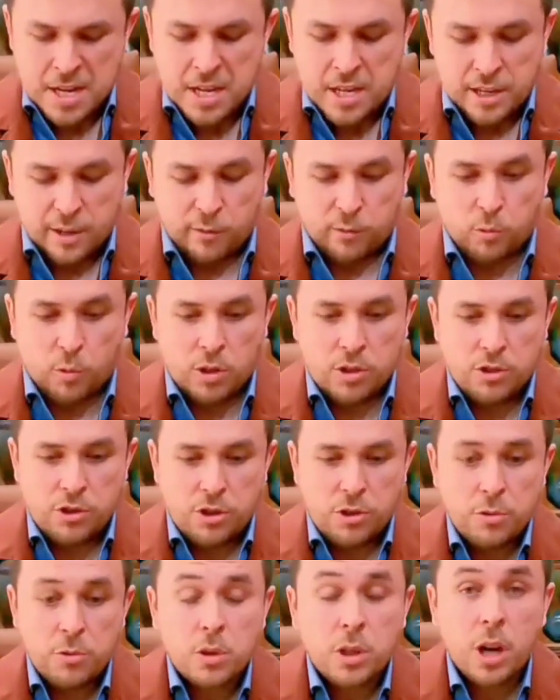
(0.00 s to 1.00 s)
if one
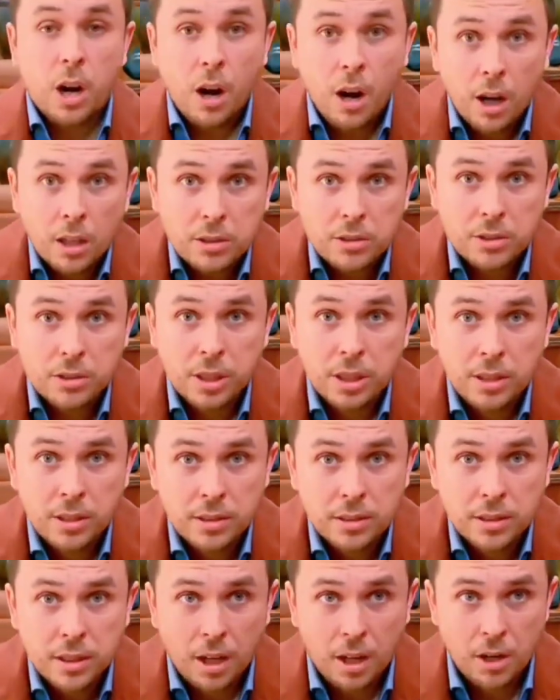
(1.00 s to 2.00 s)
shoe cost
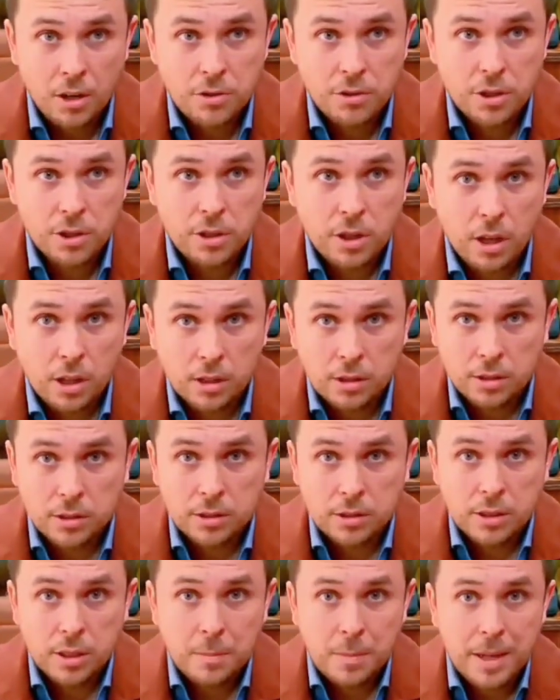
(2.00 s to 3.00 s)

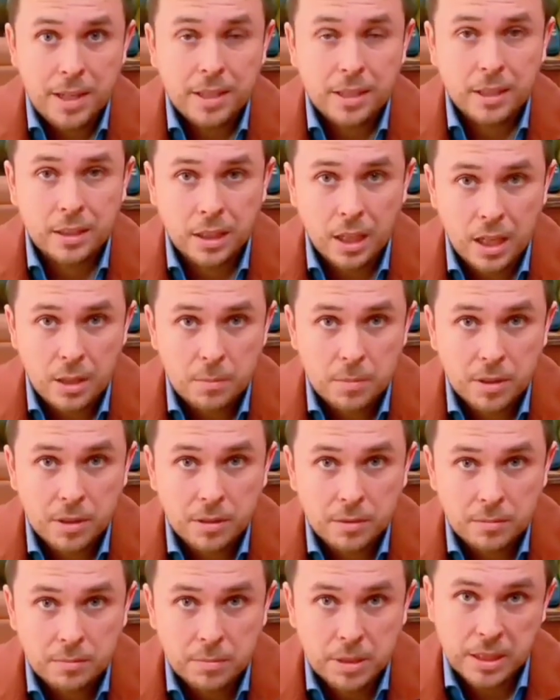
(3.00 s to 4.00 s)
$100 to make in
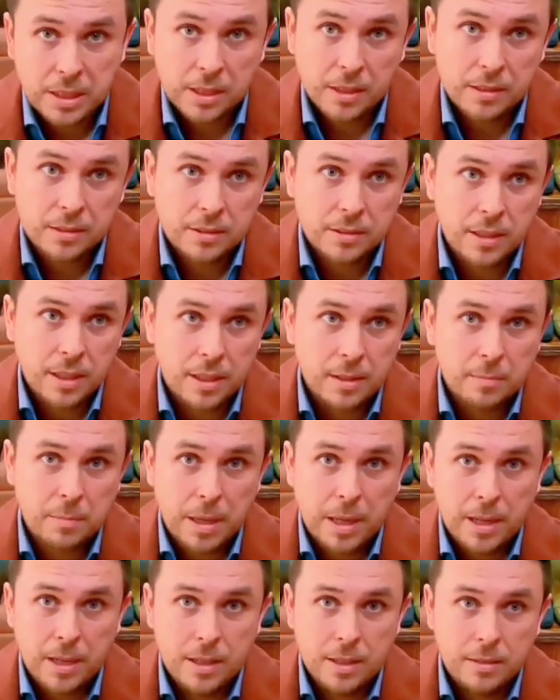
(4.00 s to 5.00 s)
labor because they
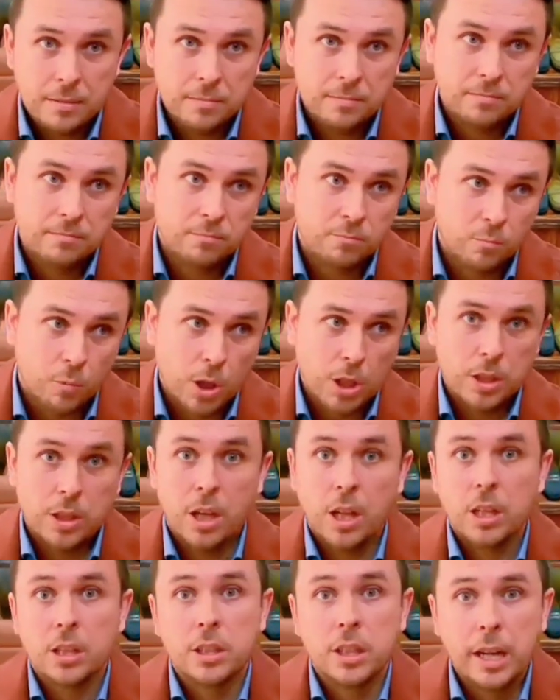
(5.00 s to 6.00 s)
pay
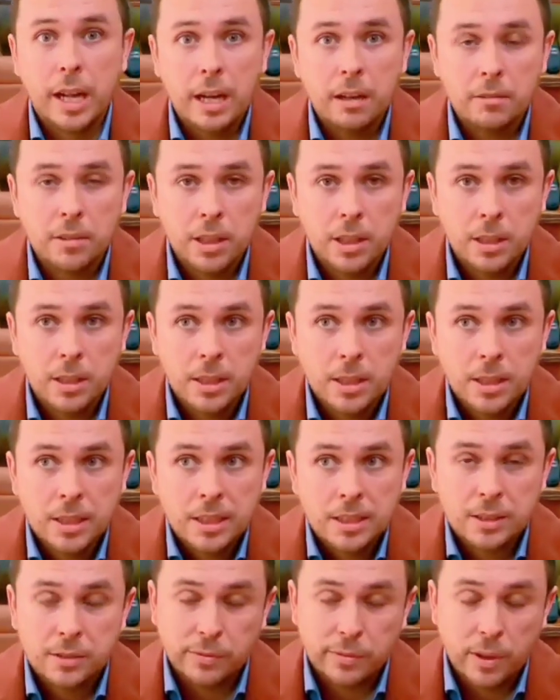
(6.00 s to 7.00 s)
$1 an hour,
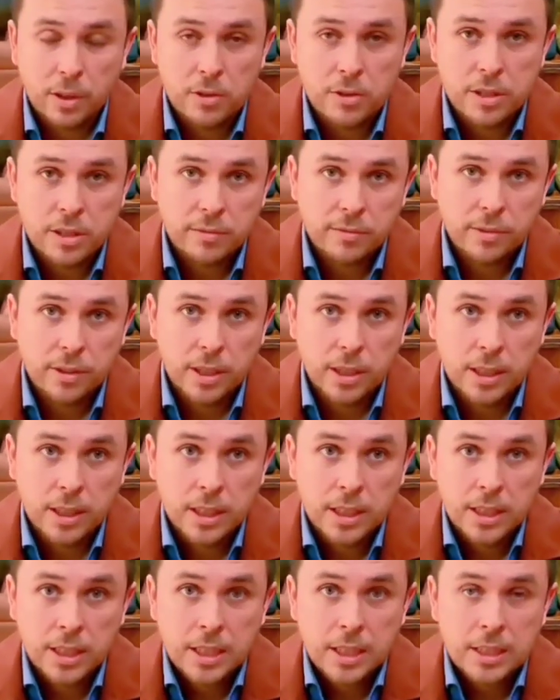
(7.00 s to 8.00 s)
it's far different
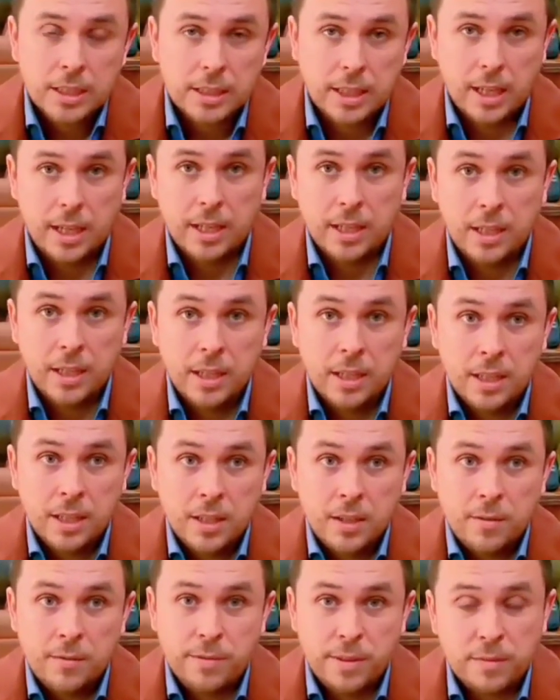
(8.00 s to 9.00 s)
than
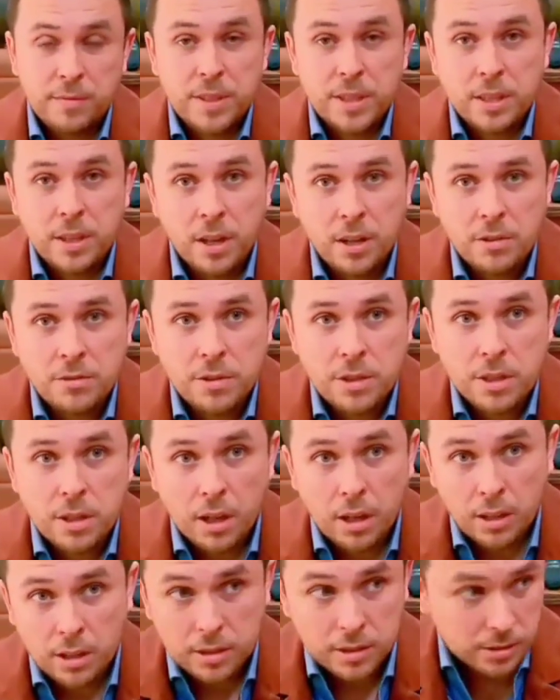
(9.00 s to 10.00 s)

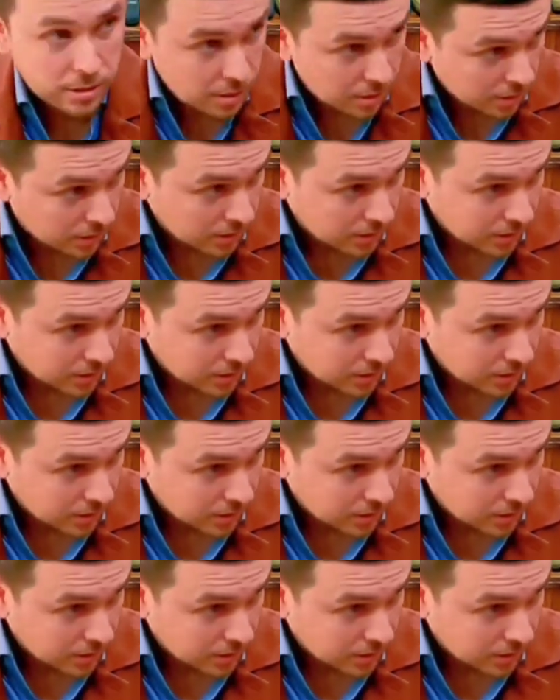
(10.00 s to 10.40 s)
$1,500